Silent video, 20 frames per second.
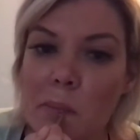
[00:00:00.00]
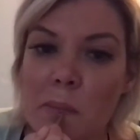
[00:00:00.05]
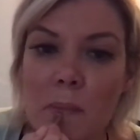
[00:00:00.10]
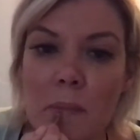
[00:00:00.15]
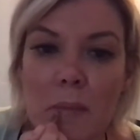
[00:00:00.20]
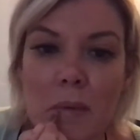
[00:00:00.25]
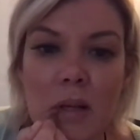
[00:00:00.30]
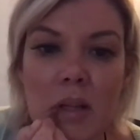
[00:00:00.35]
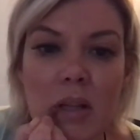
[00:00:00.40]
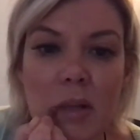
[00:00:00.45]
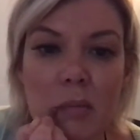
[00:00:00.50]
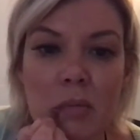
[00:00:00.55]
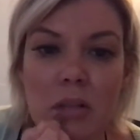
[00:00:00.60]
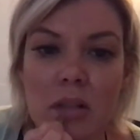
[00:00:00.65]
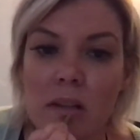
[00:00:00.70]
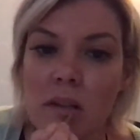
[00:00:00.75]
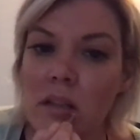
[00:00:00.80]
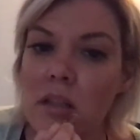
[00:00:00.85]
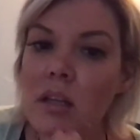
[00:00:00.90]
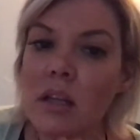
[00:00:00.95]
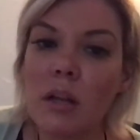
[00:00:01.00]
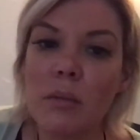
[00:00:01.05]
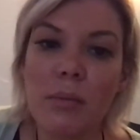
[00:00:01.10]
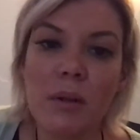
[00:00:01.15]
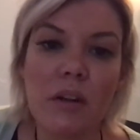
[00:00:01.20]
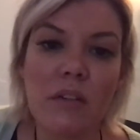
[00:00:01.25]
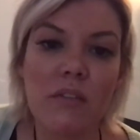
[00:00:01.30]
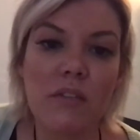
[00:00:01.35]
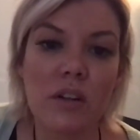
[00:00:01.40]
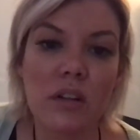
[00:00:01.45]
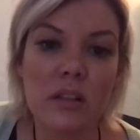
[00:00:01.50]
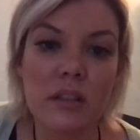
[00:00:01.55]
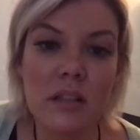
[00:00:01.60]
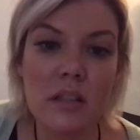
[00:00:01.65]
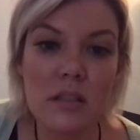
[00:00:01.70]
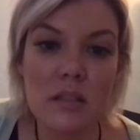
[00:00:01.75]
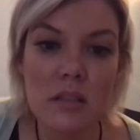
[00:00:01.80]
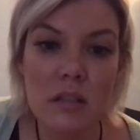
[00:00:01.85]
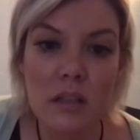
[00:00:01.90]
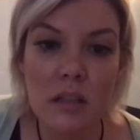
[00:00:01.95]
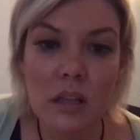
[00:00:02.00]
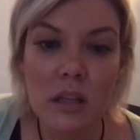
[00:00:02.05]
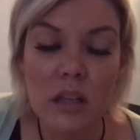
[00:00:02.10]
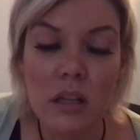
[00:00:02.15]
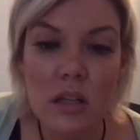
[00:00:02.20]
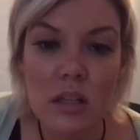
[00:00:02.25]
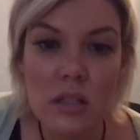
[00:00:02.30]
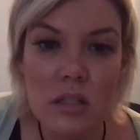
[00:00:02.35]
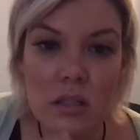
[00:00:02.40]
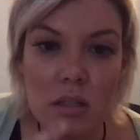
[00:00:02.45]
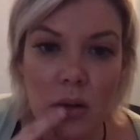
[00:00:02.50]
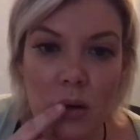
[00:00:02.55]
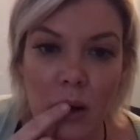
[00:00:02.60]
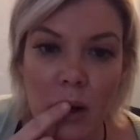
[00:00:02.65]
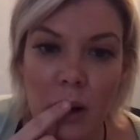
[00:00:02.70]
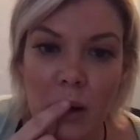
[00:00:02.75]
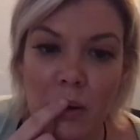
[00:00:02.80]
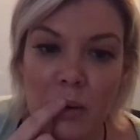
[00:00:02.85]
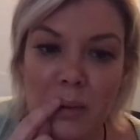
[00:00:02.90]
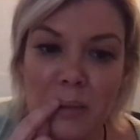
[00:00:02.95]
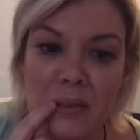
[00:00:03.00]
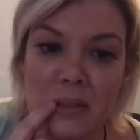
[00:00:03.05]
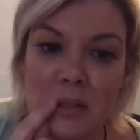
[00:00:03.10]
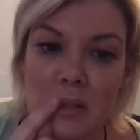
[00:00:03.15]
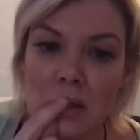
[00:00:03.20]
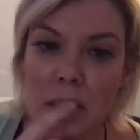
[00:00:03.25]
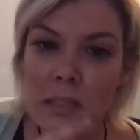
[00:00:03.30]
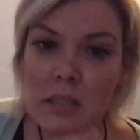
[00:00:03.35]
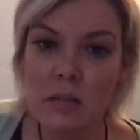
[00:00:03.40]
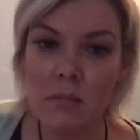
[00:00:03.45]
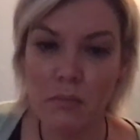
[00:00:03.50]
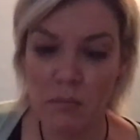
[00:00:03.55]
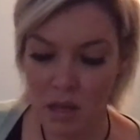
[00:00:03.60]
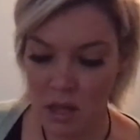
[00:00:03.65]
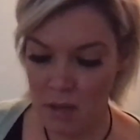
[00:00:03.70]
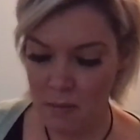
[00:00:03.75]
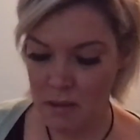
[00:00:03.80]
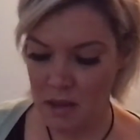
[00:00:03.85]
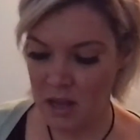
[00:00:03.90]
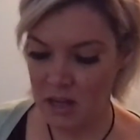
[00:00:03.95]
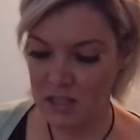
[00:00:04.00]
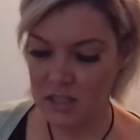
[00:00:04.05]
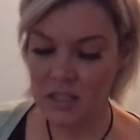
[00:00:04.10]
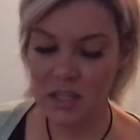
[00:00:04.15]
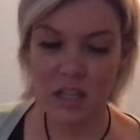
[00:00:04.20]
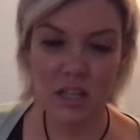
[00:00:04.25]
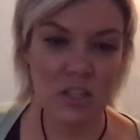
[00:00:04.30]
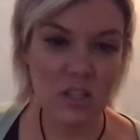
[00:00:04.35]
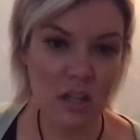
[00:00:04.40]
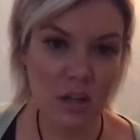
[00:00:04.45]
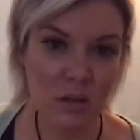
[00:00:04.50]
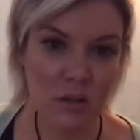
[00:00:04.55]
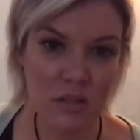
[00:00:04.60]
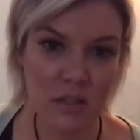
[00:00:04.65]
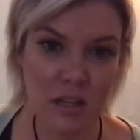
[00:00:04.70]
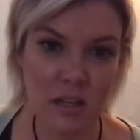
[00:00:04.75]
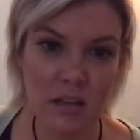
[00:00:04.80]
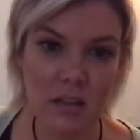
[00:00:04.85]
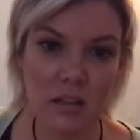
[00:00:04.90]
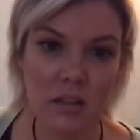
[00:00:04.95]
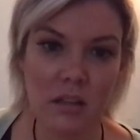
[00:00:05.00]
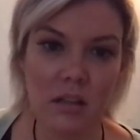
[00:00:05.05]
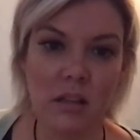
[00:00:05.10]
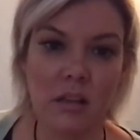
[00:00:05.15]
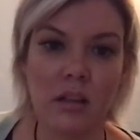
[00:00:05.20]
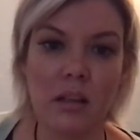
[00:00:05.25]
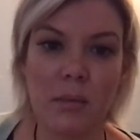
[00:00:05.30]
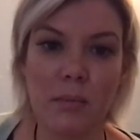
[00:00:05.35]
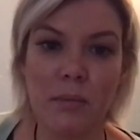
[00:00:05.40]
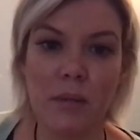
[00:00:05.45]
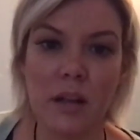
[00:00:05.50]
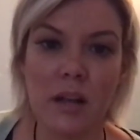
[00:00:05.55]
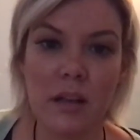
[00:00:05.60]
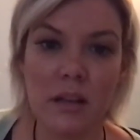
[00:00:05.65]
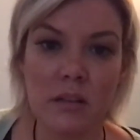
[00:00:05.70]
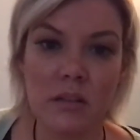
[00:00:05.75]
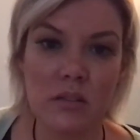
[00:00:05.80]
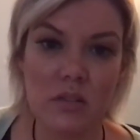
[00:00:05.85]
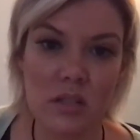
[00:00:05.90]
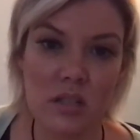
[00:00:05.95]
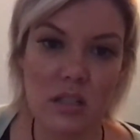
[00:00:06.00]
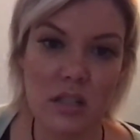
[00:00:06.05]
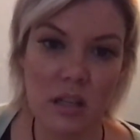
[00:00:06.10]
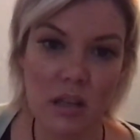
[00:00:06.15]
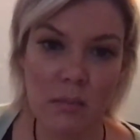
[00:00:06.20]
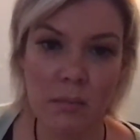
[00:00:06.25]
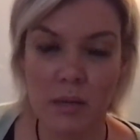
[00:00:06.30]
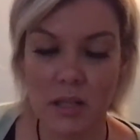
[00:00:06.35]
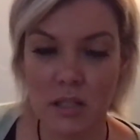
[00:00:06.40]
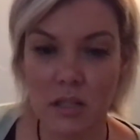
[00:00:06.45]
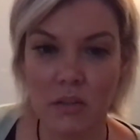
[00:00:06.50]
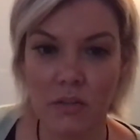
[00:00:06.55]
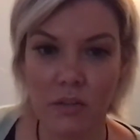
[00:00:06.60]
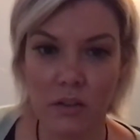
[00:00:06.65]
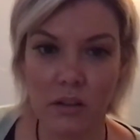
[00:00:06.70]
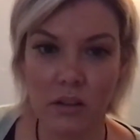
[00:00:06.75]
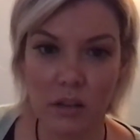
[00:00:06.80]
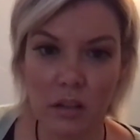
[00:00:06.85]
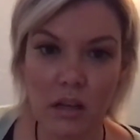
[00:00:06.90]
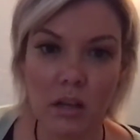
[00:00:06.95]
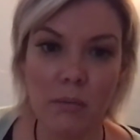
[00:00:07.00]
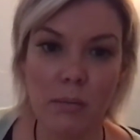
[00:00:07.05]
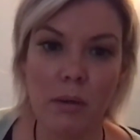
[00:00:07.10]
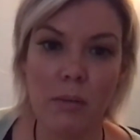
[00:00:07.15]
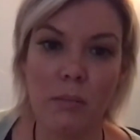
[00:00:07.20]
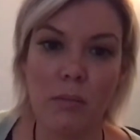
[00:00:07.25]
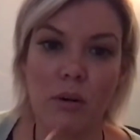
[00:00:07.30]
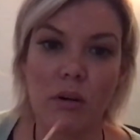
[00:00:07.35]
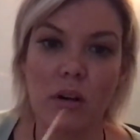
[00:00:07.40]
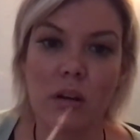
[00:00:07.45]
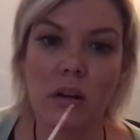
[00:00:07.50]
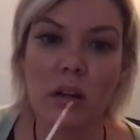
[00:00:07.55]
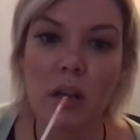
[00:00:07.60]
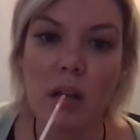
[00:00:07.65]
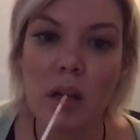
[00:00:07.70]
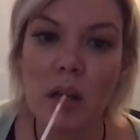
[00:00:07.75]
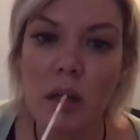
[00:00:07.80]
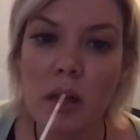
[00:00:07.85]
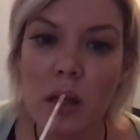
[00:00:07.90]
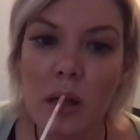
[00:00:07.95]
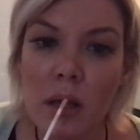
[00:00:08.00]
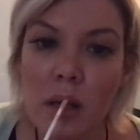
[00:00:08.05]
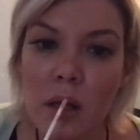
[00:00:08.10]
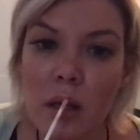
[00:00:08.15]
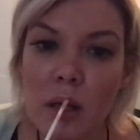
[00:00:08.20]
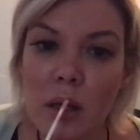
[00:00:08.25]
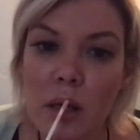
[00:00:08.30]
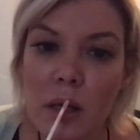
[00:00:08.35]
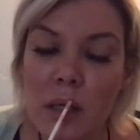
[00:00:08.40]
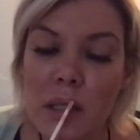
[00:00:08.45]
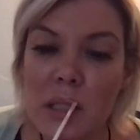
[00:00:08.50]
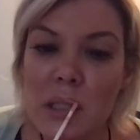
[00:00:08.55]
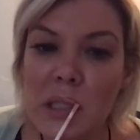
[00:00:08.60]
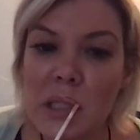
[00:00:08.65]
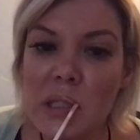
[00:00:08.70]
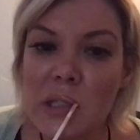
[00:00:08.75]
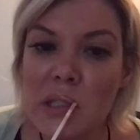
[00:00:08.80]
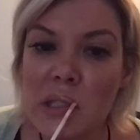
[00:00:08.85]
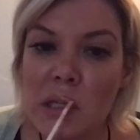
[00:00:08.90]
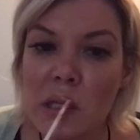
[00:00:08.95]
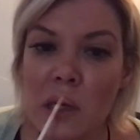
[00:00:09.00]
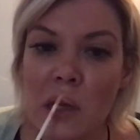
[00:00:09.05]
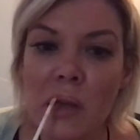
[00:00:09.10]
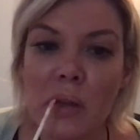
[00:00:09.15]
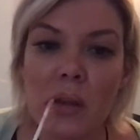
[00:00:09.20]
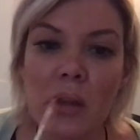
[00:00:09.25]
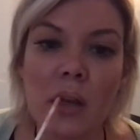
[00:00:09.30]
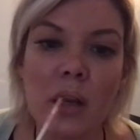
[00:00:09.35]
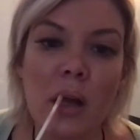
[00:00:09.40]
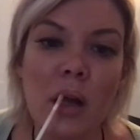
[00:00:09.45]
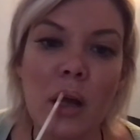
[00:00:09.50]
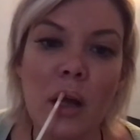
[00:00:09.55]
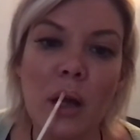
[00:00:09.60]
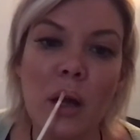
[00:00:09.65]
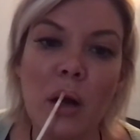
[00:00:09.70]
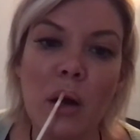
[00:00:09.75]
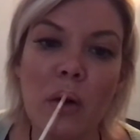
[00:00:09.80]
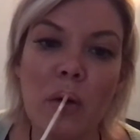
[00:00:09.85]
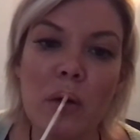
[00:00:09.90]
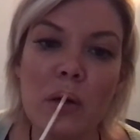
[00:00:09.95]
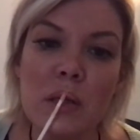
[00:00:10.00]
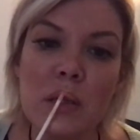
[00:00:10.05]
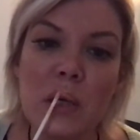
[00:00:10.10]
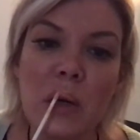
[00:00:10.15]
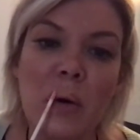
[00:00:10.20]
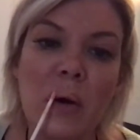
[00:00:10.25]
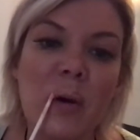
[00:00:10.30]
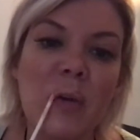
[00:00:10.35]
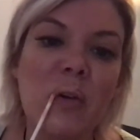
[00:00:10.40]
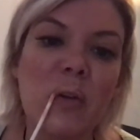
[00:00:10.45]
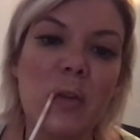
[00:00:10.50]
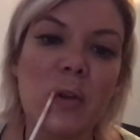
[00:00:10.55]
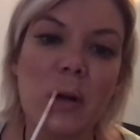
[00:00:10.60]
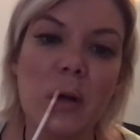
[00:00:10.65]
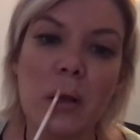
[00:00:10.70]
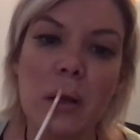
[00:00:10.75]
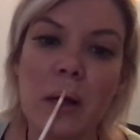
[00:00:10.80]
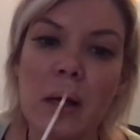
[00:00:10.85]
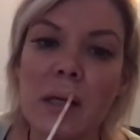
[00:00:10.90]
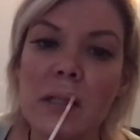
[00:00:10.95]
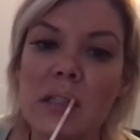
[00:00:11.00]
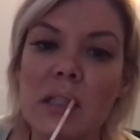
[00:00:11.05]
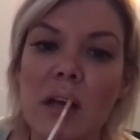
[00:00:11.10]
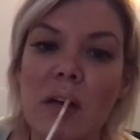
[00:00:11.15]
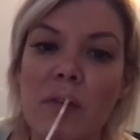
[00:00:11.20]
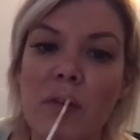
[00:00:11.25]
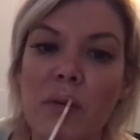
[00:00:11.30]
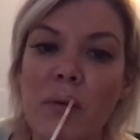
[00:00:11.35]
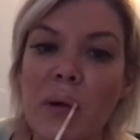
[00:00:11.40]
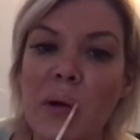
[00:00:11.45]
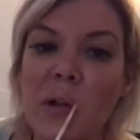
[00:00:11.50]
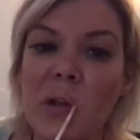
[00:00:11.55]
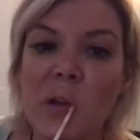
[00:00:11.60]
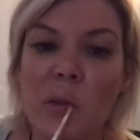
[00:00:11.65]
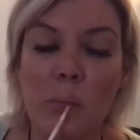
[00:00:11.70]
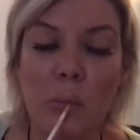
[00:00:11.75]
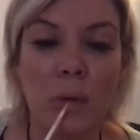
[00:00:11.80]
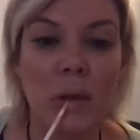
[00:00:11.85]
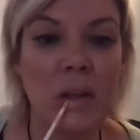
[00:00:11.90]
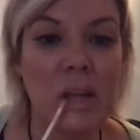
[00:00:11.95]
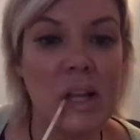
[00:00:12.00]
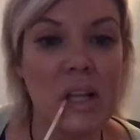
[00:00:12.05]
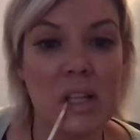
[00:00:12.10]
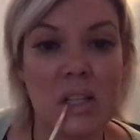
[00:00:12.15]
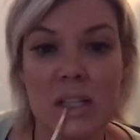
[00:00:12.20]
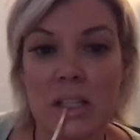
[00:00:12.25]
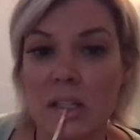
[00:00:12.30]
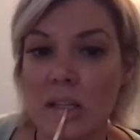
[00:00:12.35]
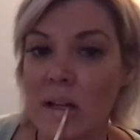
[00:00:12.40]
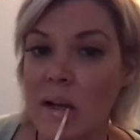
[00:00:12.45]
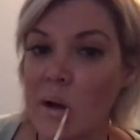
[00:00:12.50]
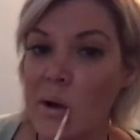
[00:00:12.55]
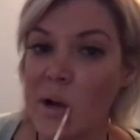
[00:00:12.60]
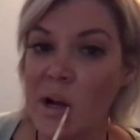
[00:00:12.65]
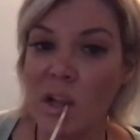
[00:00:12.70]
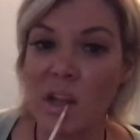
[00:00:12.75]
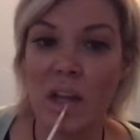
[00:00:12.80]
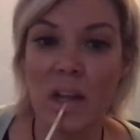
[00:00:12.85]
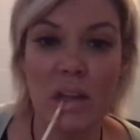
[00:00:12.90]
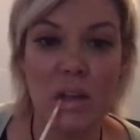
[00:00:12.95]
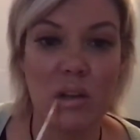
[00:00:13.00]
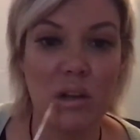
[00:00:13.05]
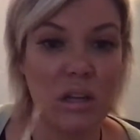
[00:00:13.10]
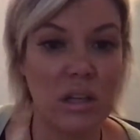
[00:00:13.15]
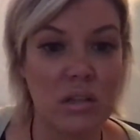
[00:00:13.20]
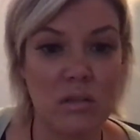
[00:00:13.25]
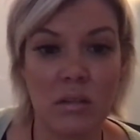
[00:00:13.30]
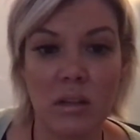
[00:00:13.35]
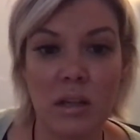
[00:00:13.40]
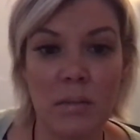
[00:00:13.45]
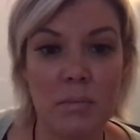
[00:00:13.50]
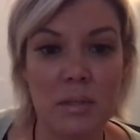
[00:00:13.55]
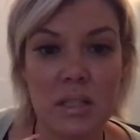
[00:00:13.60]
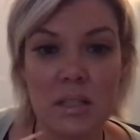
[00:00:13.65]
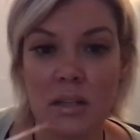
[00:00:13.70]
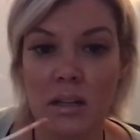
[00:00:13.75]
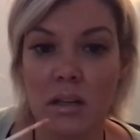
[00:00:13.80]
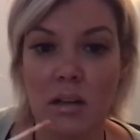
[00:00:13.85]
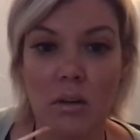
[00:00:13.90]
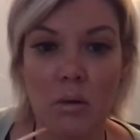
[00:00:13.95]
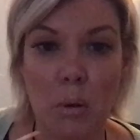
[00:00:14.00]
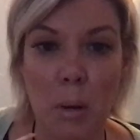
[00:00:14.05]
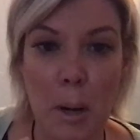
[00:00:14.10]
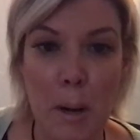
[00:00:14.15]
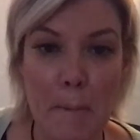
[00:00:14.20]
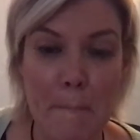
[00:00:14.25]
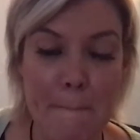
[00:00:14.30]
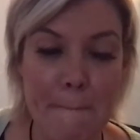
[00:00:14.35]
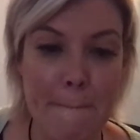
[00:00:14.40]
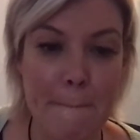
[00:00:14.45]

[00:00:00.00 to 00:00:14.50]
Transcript: my lips a little bit of fullness. So I go just maybe a titch outside the lip line just to give myself a little bit more extension, and then I always go on with a gloss afterwards. But that's how I like. You could do lipstick or